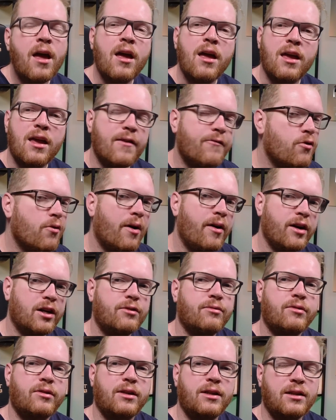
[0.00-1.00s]
If you are
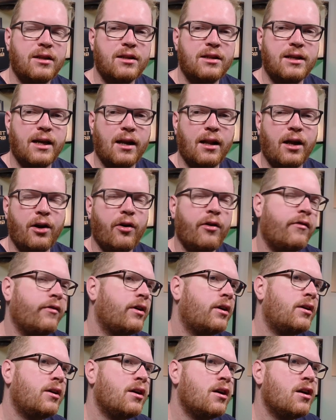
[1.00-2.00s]
interested in the channel,
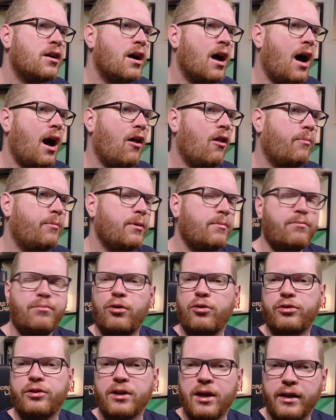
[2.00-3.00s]
however, I'll be
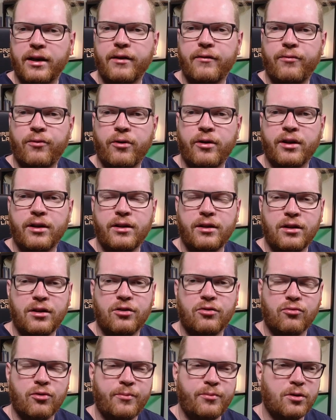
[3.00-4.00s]
posting a link for it in the
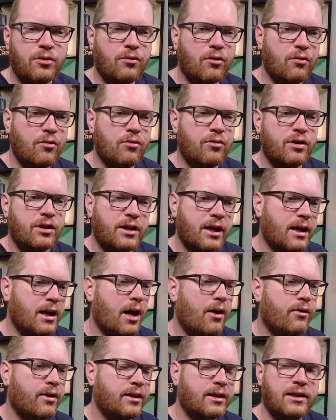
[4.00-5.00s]
description. You can go and check it
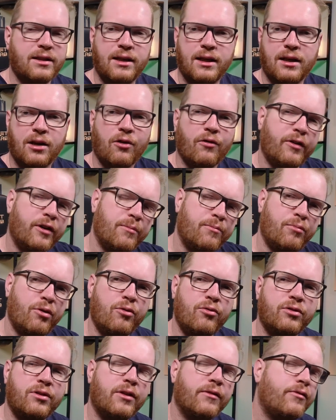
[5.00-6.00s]
out. As I said, I already
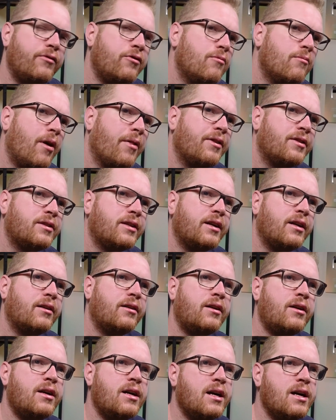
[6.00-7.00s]
posted a few months there,
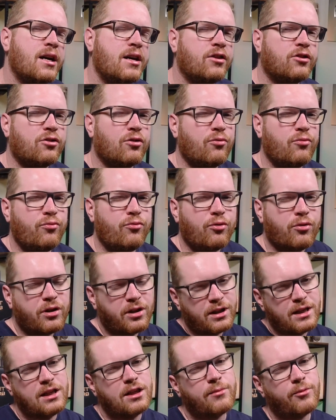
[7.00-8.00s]
so you can
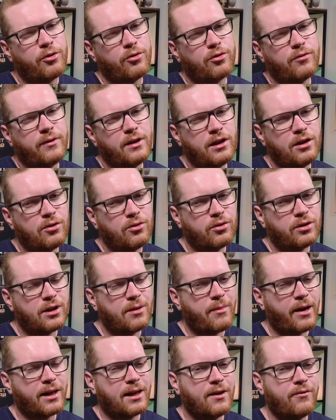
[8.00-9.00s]
see some of those videos. They
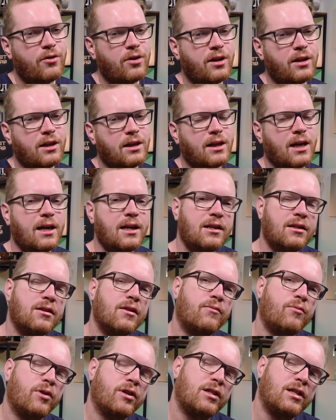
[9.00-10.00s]
might give you an indication
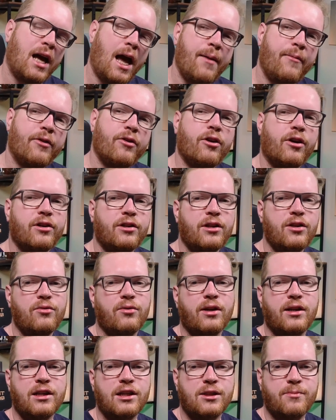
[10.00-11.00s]
of what type of content you
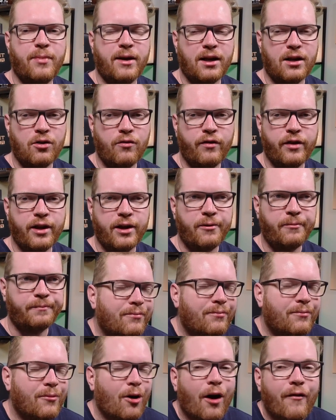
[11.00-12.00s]
can expect over there.
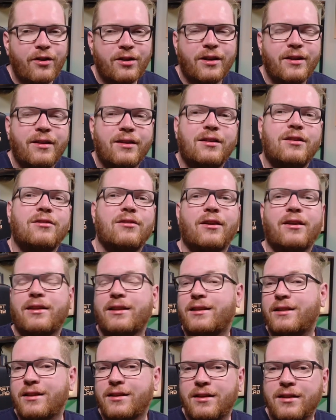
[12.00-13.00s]
Obviously, this is not a
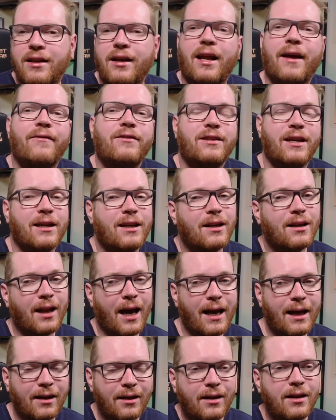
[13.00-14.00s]
decision that I've taken
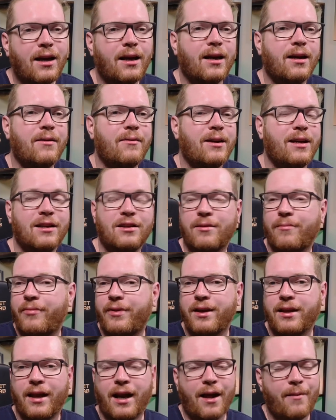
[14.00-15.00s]
lightly. It's
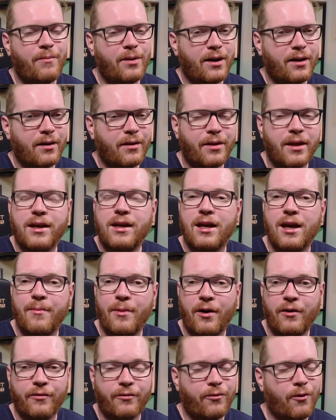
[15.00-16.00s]
something that I've been thinking
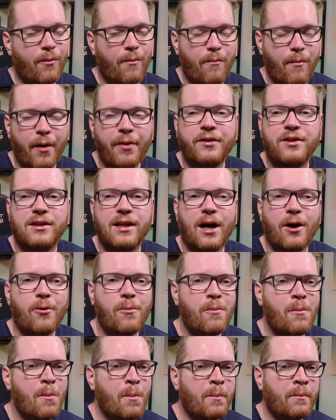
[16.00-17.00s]
about for months now.
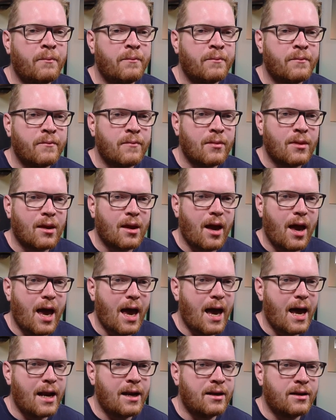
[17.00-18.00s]

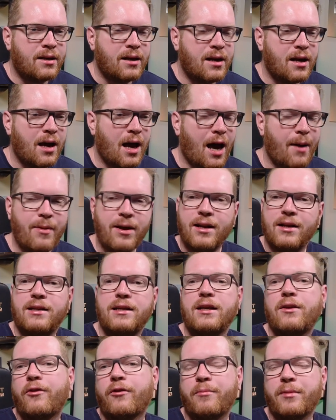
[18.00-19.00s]
And I made a
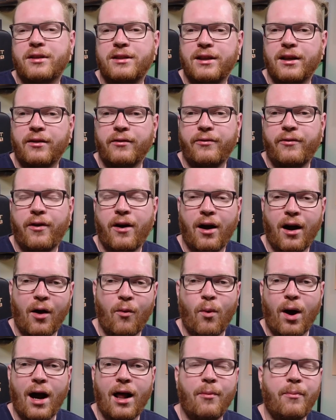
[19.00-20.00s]
deal with myself a
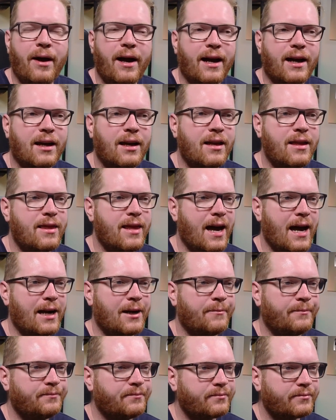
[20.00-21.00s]
while back
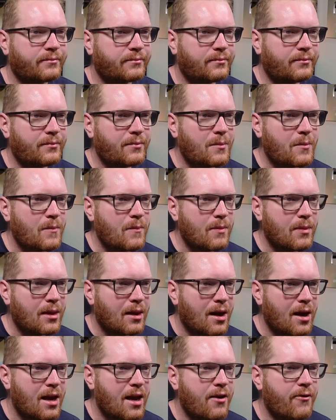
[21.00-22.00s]
that
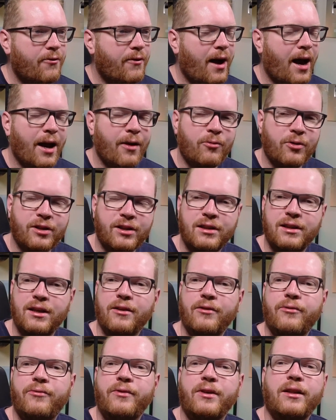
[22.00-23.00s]
if I was
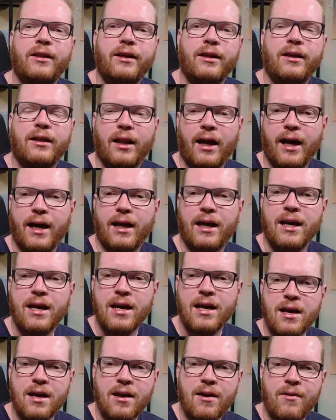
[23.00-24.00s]
still feeling like
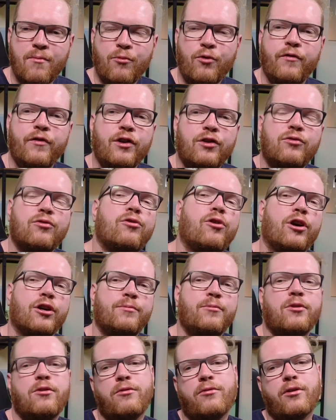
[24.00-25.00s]
moving to
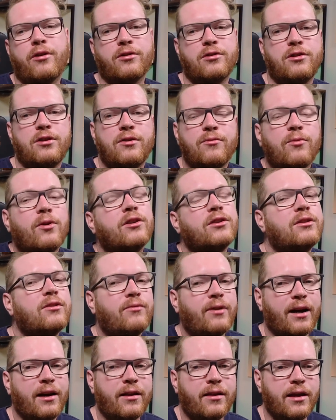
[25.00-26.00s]
Cosmic Curiosity was the
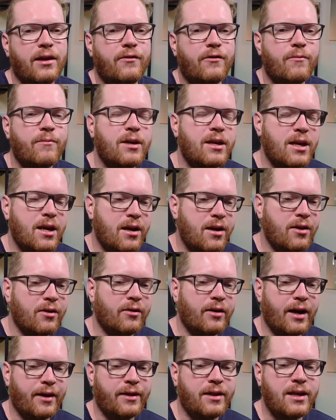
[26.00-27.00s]
right thing for me here
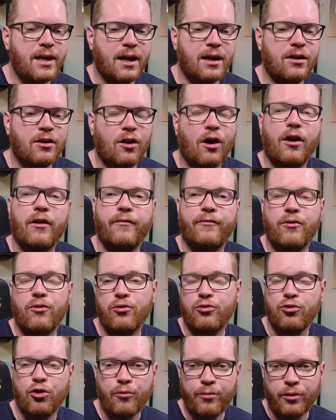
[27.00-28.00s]
at the end of
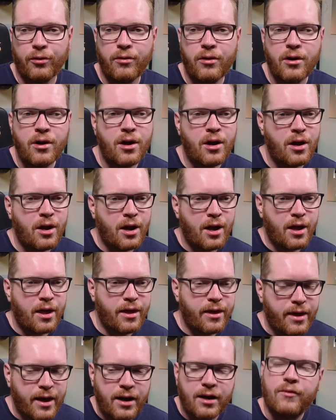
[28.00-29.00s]
October,
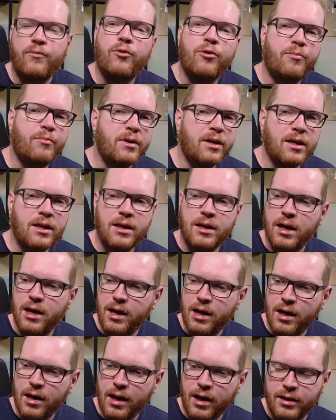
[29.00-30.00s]
then it would be
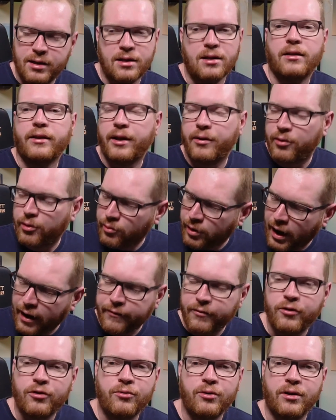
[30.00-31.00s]
a deal. Then I would
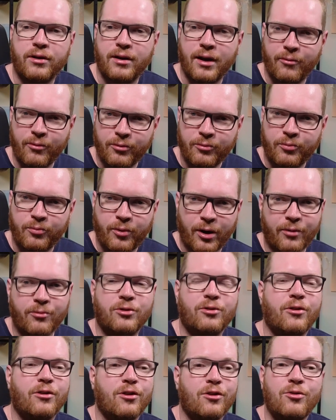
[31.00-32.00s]
have to do it. That was what I was
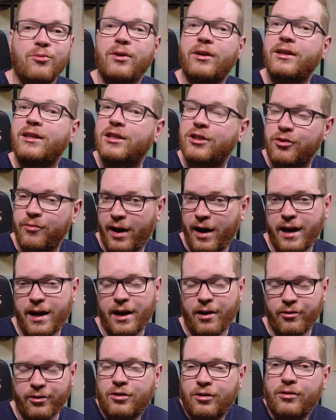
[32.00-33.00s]
going to do, at least try it
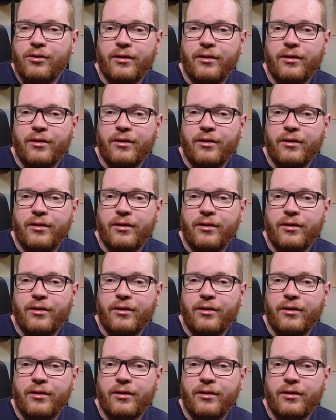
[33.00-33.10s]
out.